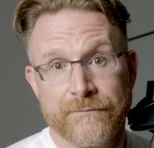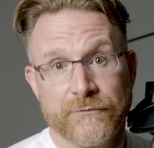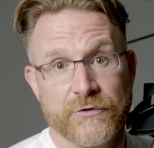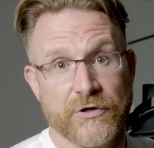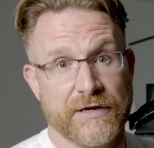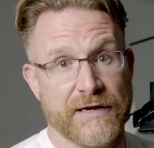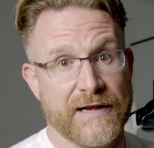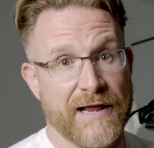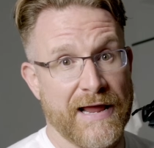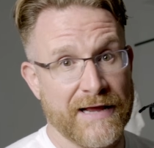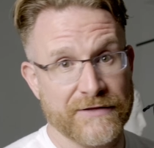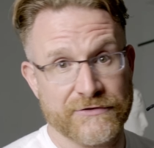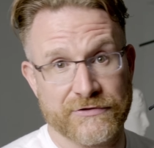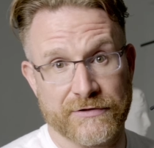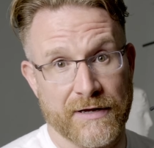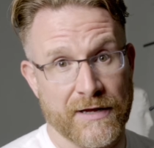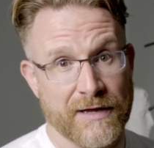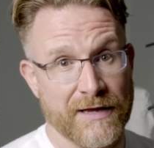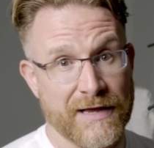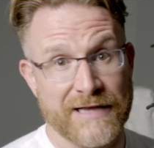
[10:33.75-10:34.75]
You can
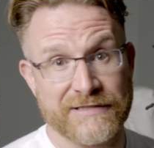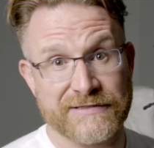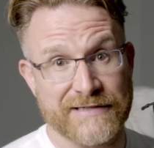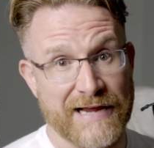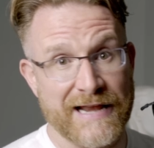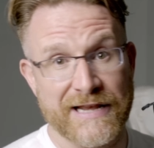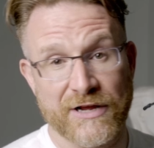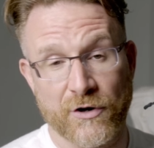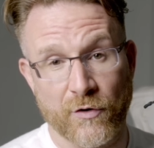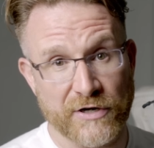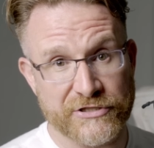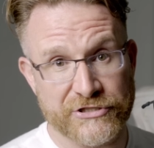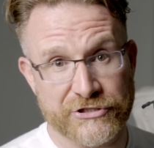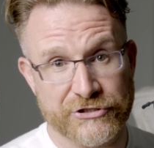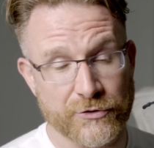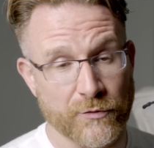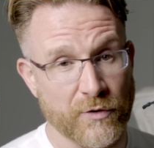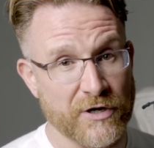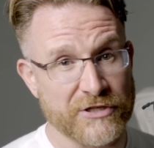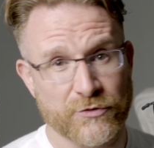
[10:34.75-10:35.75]
ask any
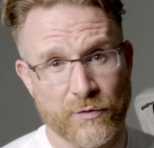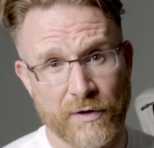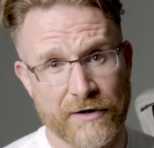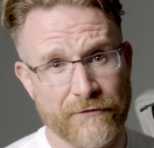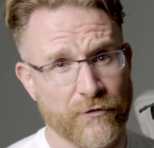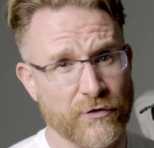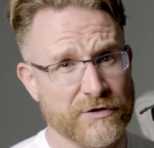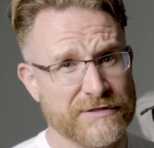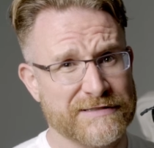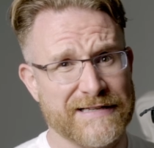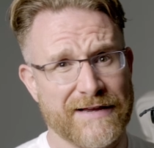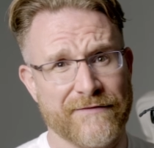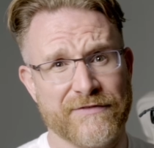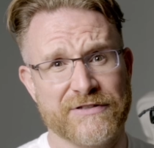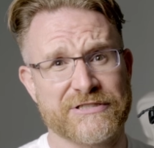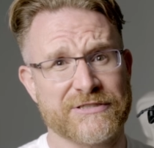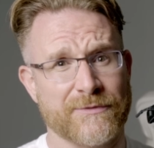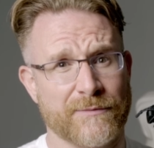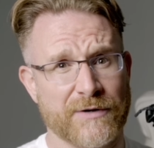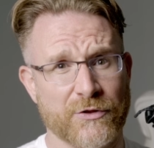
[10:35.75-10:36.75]
questions you want
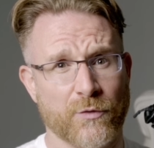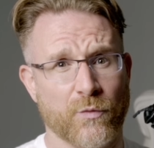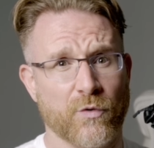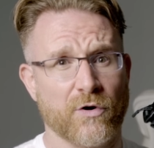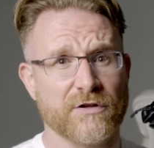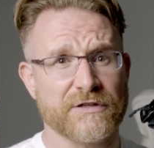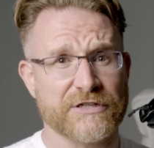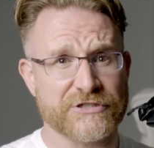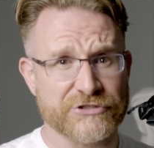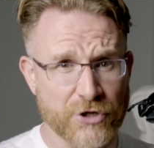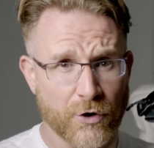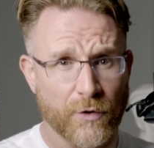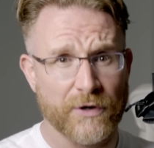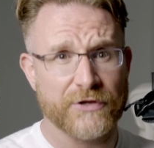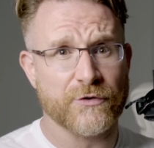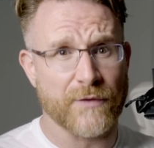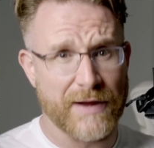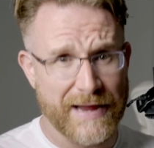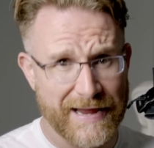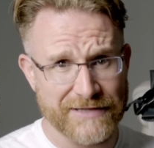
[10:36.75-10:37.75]
24/7. Someone in the world is going
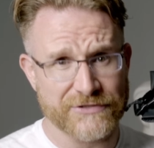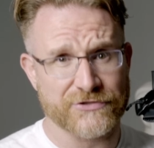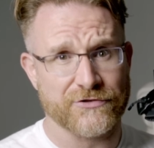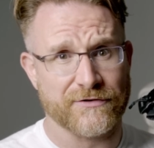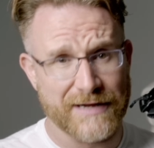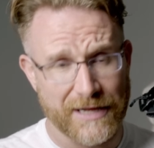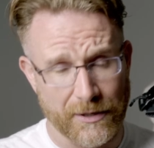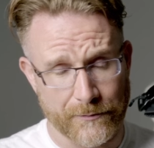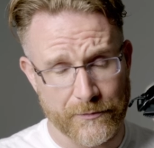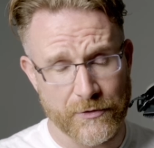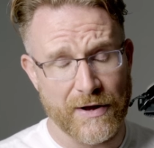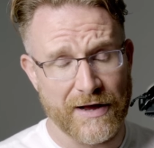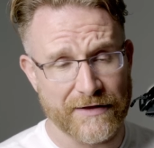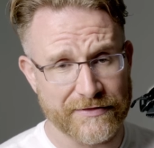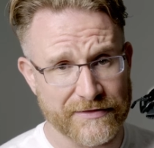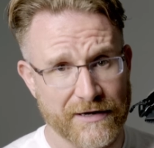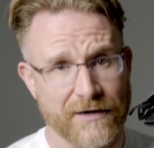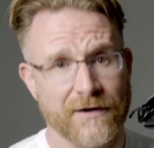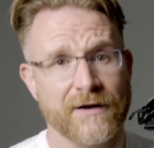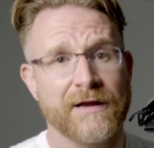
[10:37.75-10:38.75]
to answer and help you
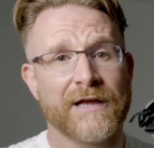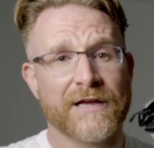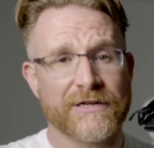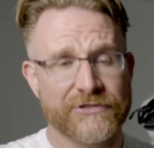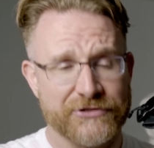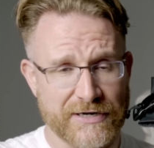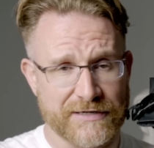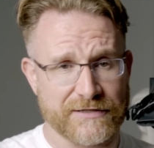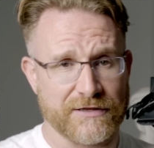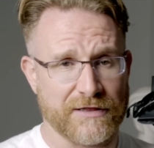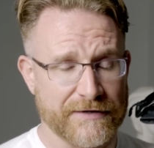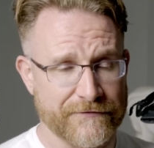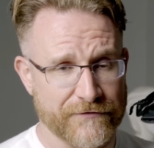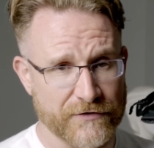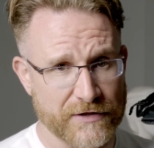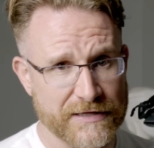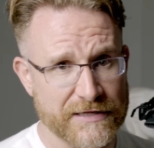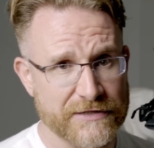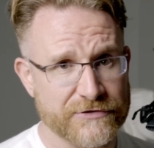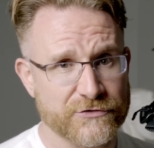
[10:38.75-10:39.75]
out there. Check out the link for
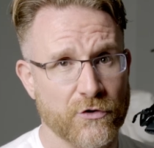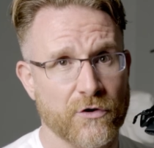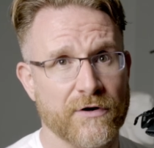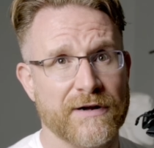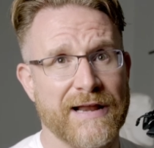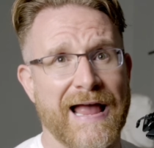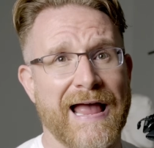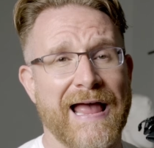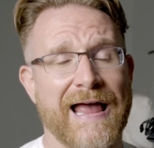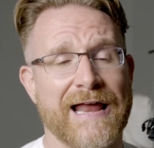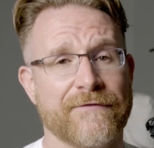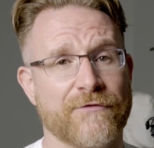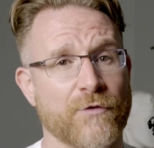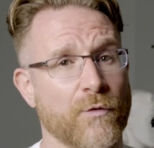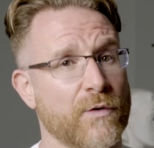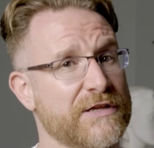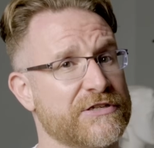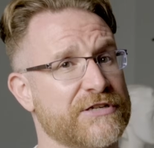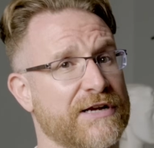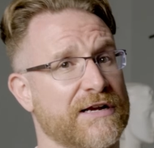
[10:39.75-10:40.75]
the Discord. And if you
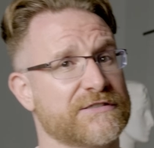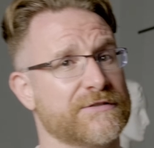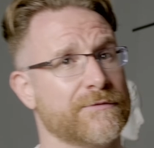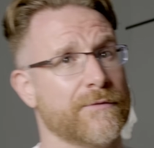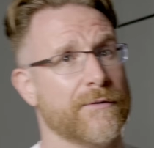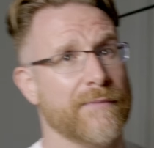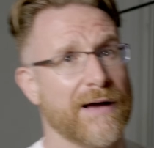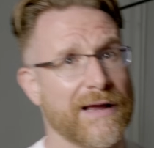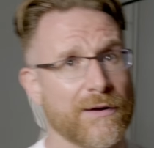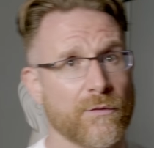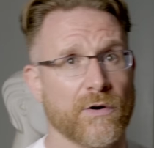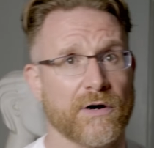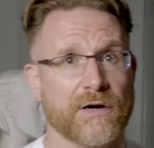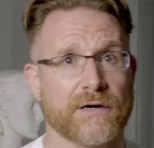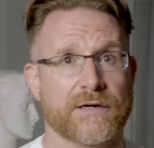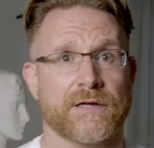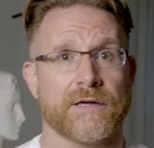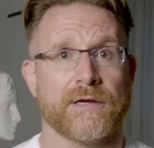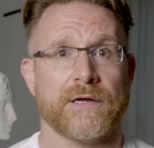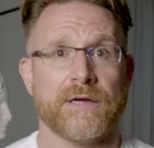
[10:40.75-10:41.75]
want to check out some of my
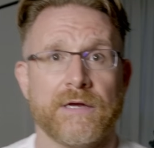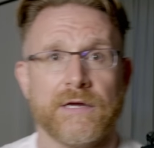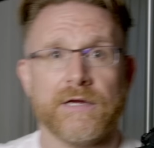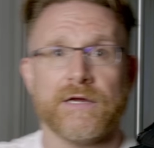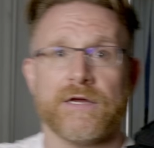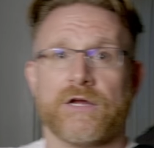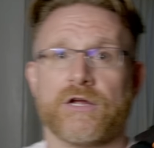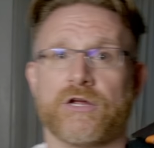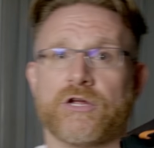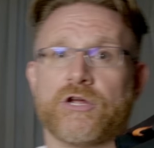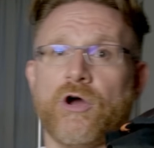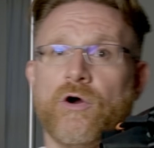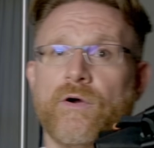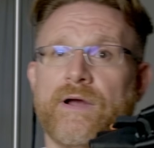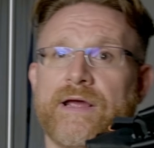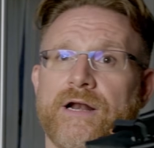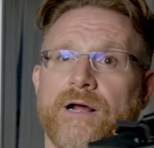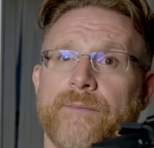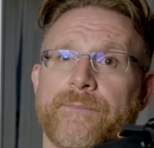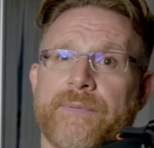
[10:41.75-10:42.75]
work, go
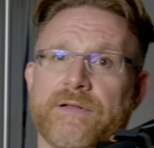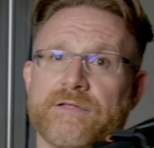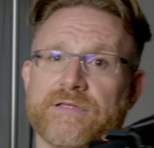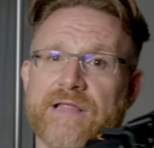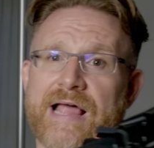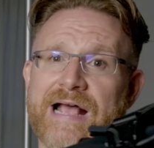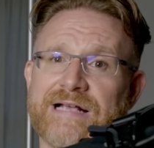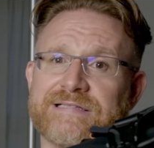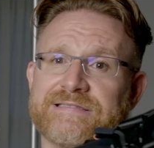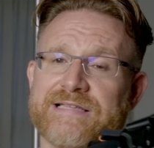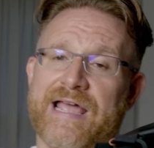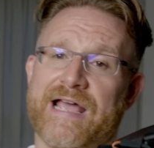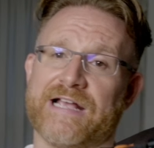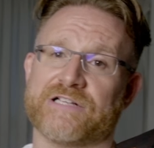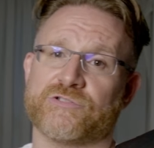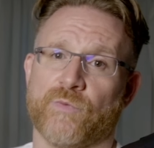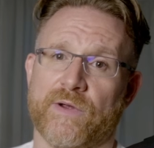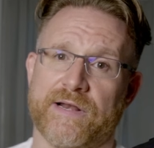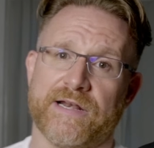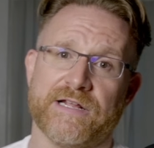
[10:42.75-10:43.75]
hit up Last
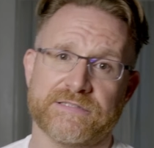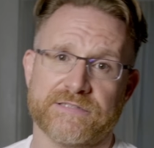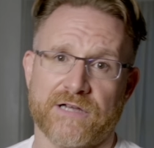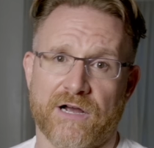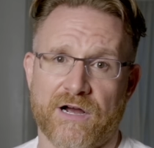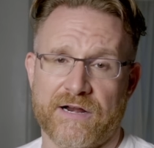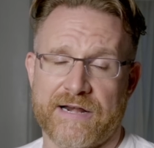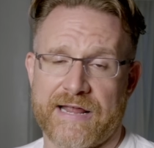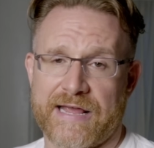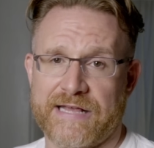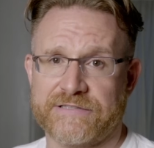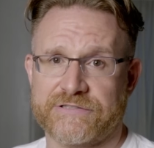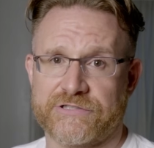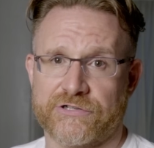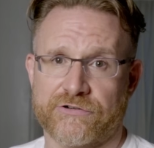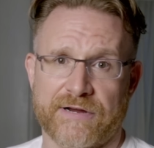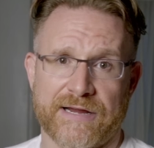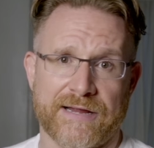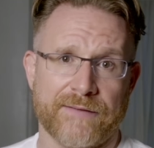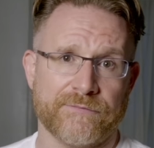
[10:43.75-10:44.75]
X Witness on
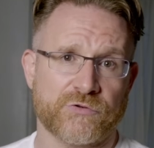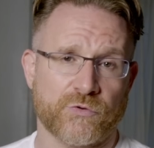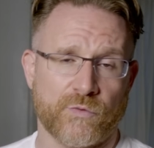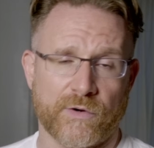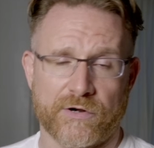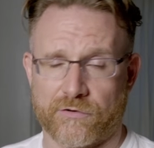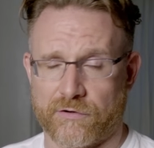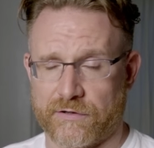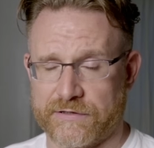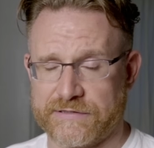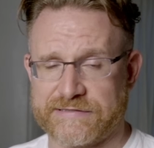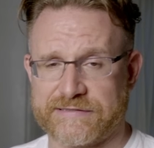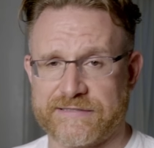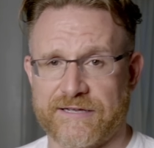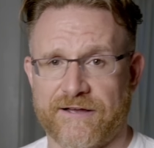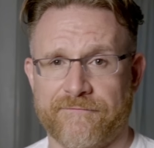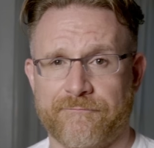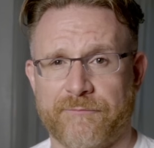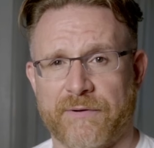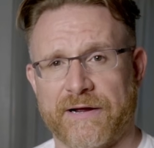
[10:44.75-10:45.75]
Instagram, Twitter, all this stuff.